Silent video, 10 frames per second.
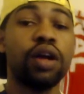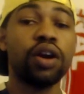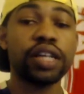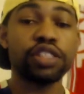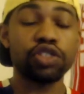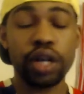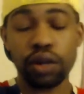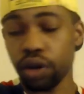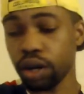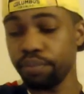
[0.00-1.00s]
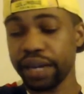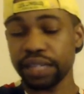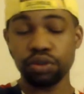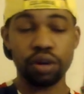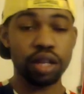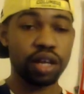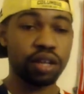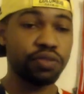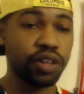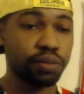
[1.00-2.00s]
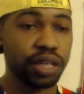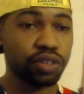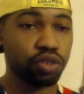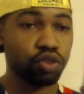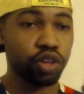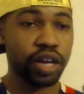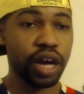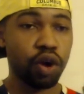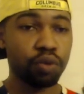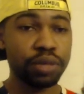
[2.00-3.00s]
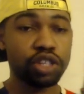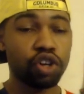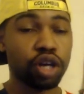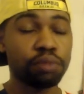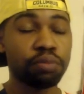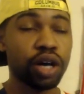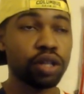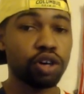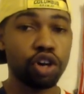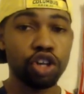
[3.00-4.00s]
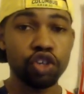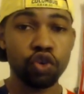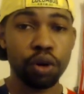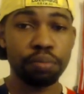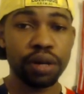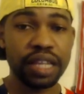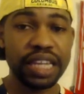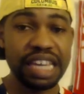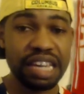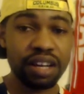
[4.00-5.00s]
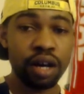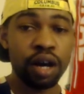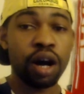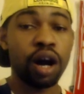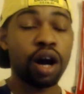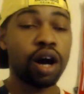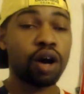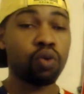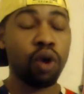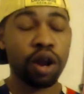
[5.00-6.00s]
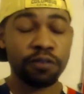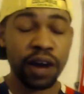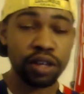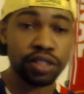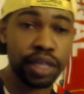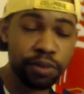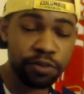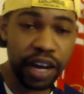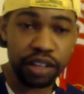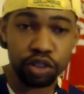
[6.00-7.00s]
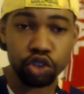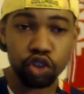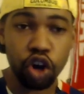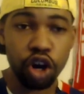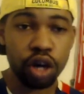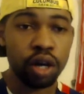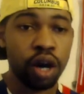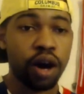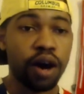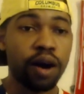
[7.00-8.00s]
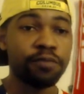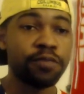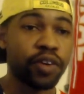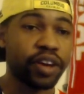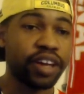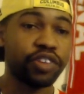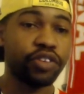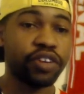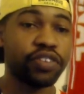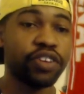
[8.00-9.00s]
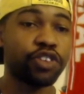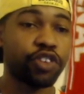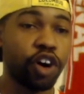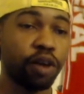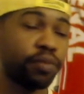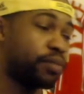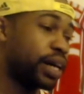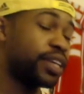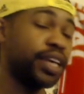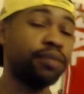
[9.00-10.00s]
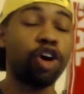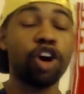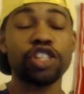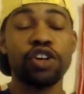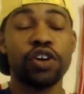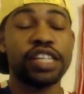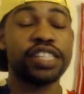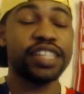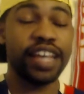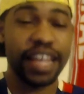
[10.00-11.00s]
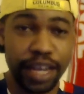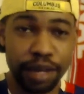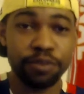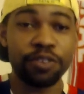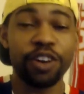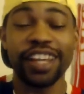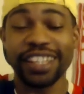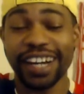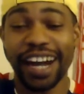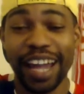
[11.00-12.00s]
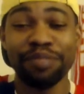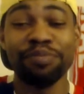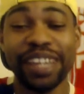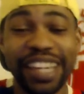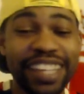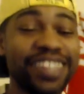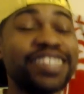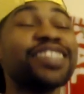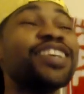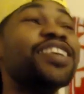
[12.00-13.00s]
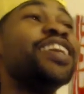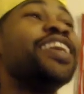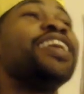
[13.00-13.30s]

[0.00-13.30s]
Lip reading: Hello guys, it's Strike. Welcome back to another video, man. So today I will be talking about the Europa League quarterfinal, semifinal draw. Very interested draw, man. My team Arsenal is still in it for the time being, because